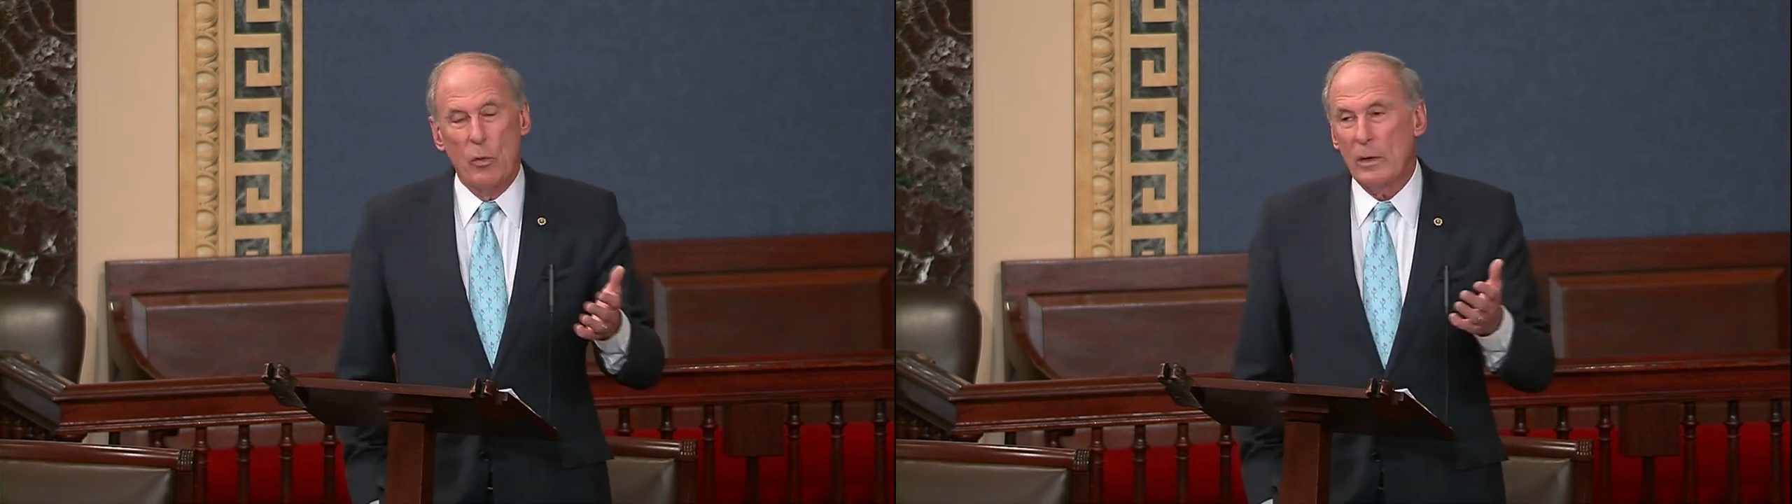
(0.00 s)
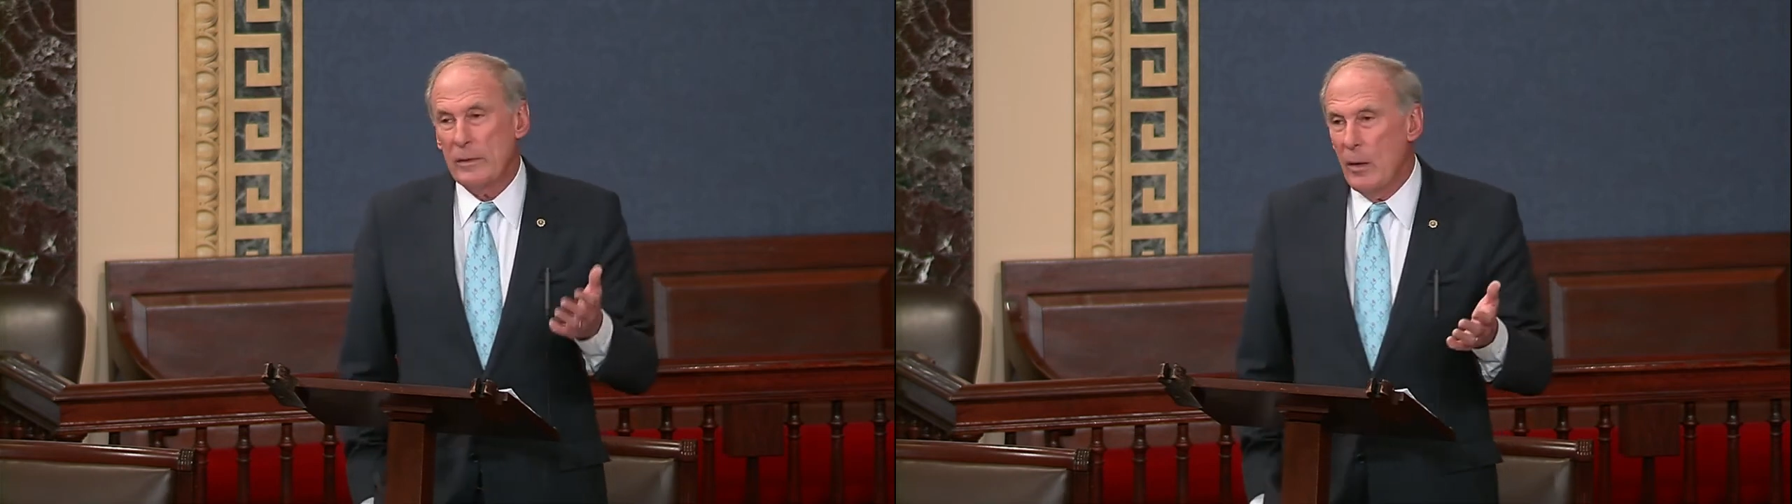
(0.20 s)

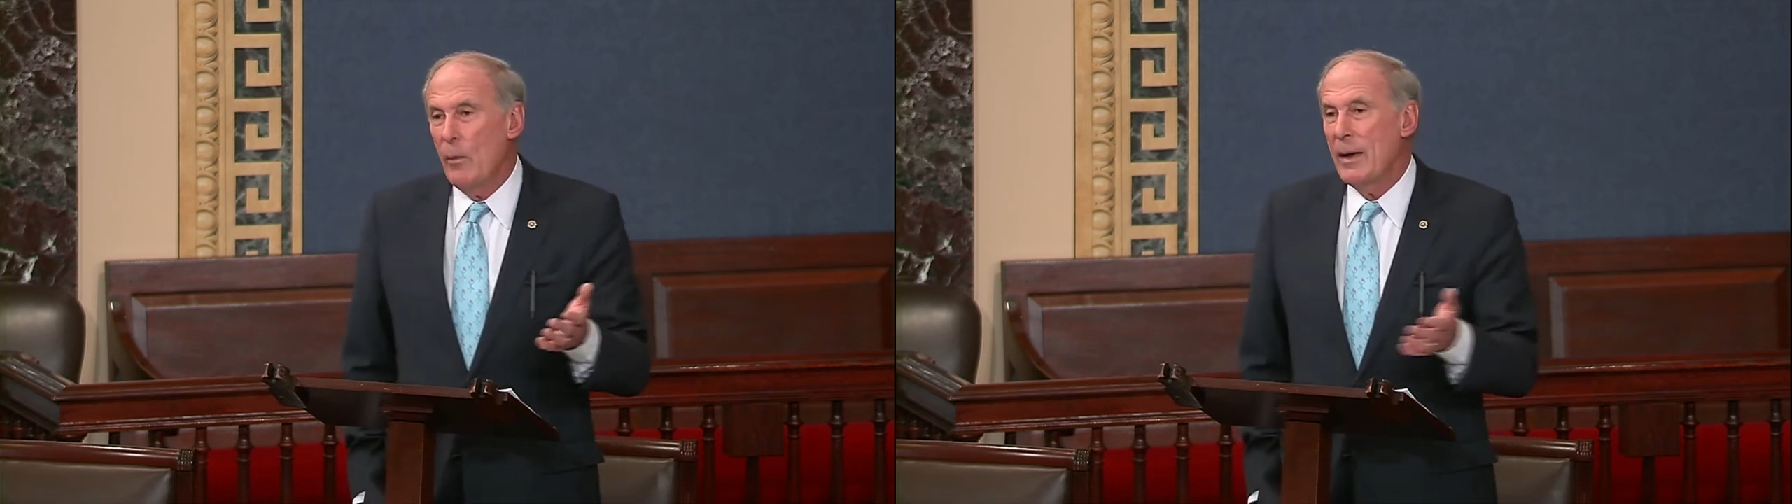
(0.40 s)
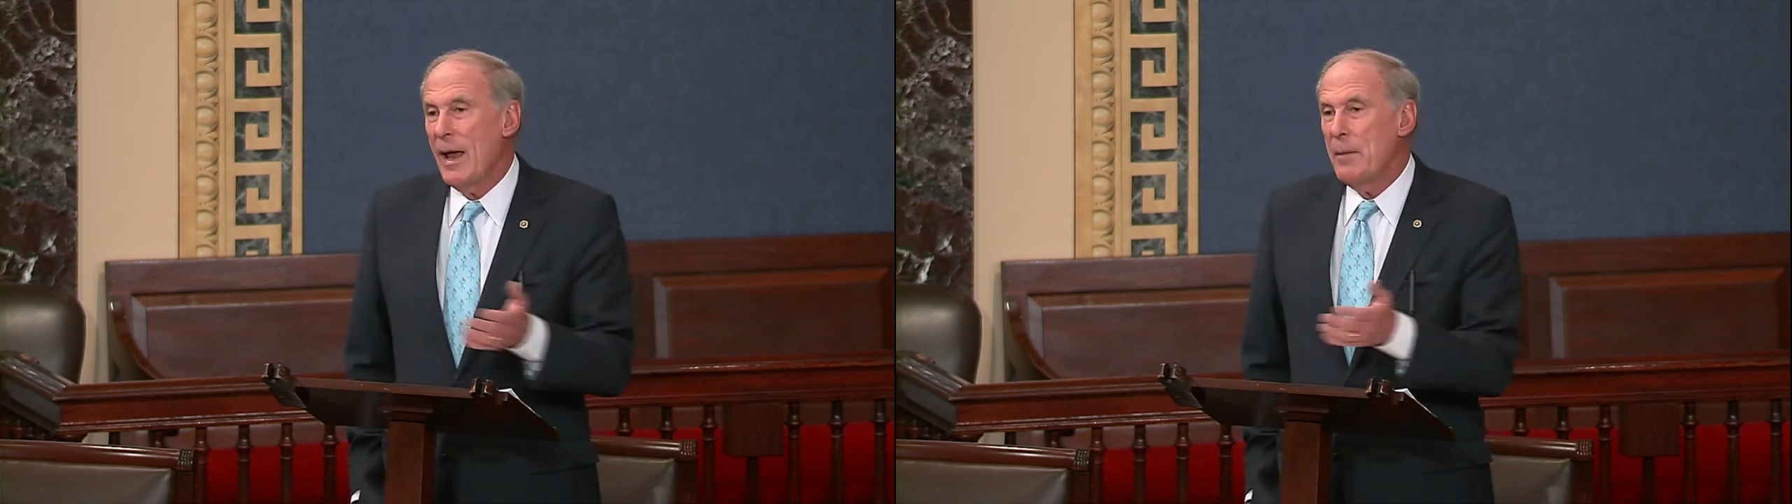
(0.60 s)
work that
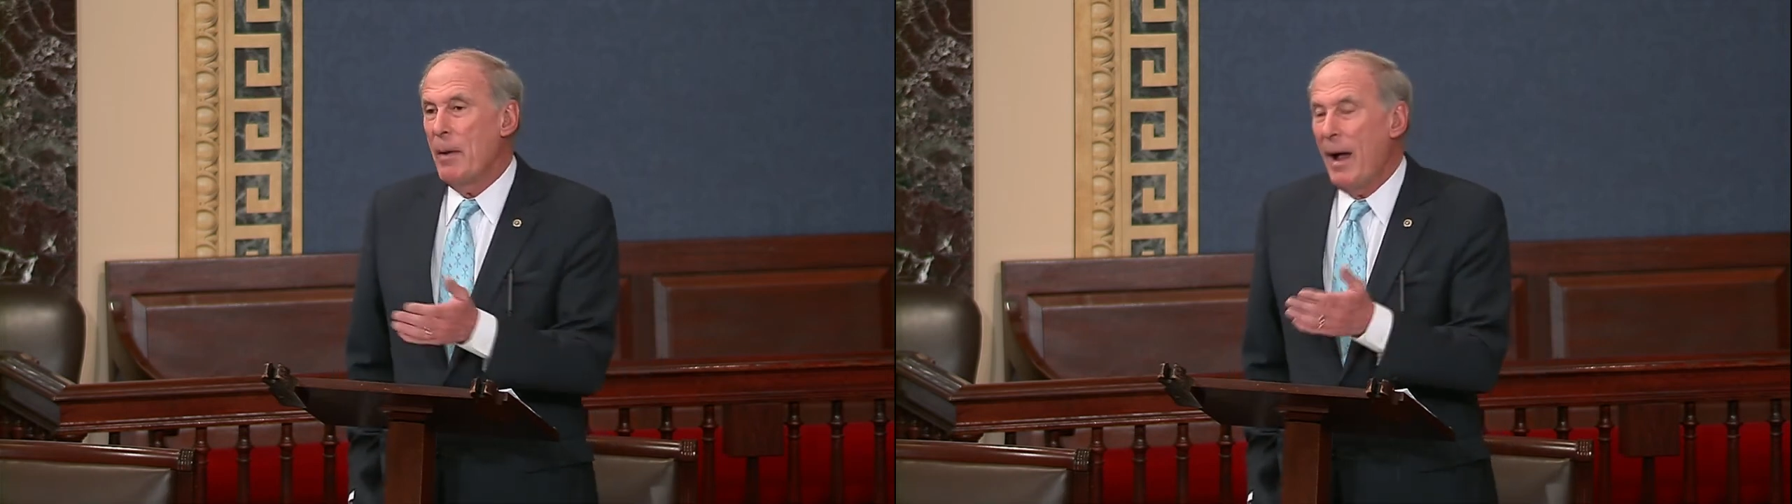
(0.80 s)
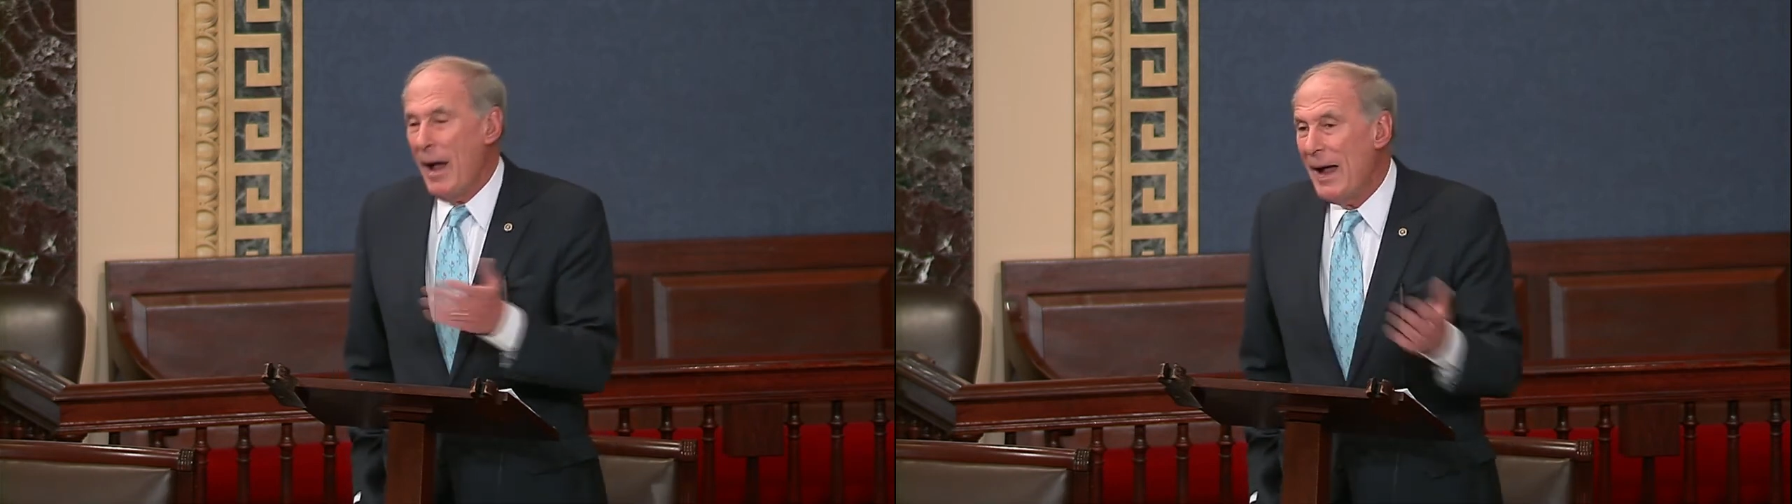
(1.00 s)
went on
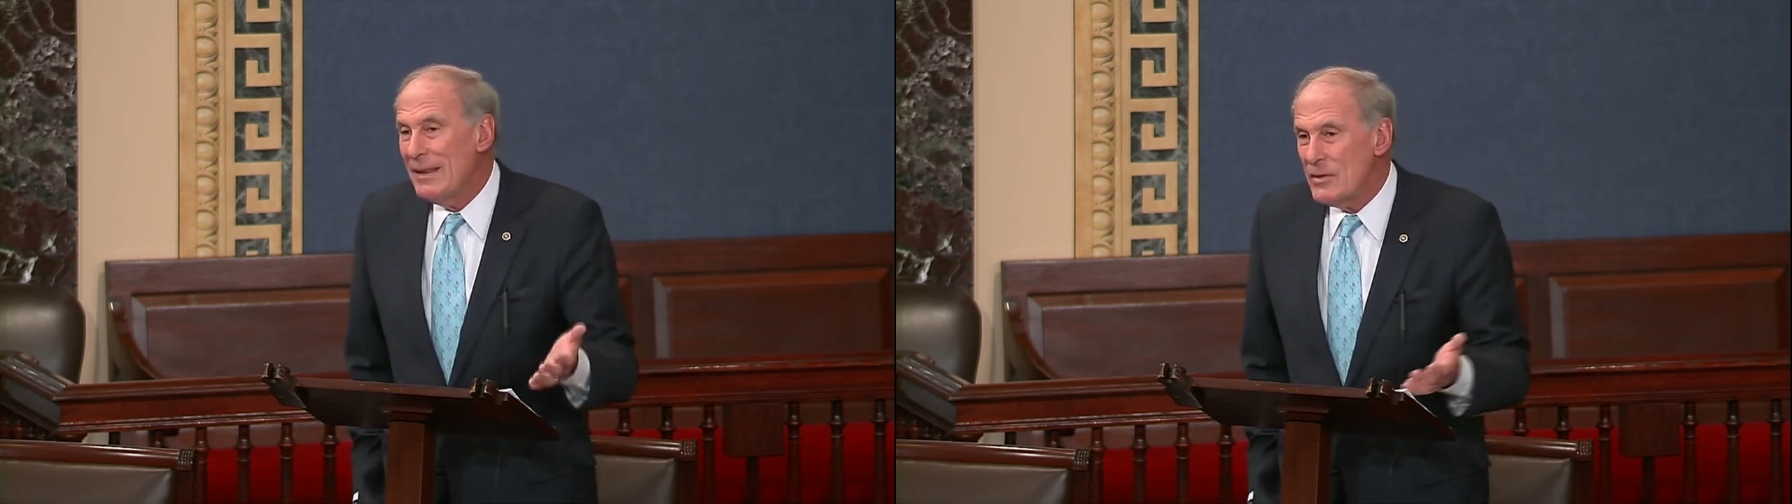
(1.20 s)
behind